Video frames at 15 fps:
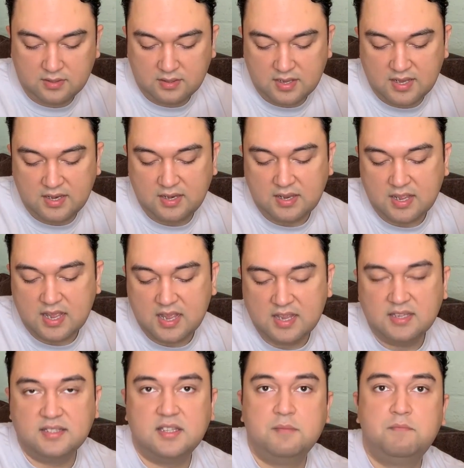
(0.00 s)
And it
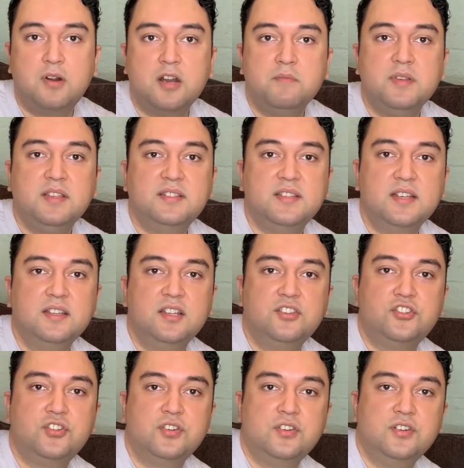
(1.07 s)
has the Barbie
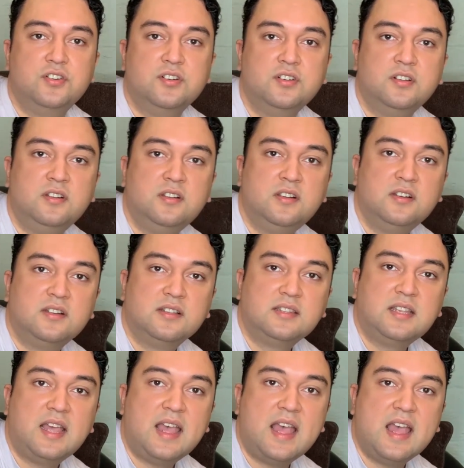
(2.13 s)
signature
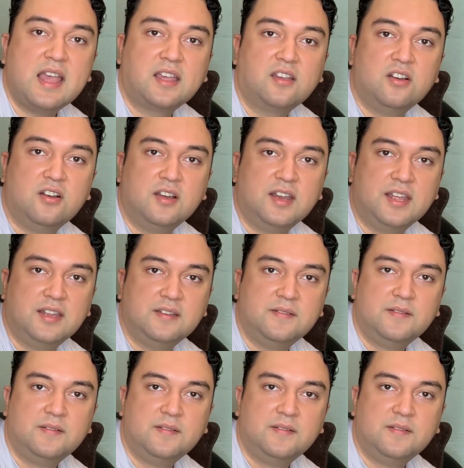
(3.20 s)
tag on it.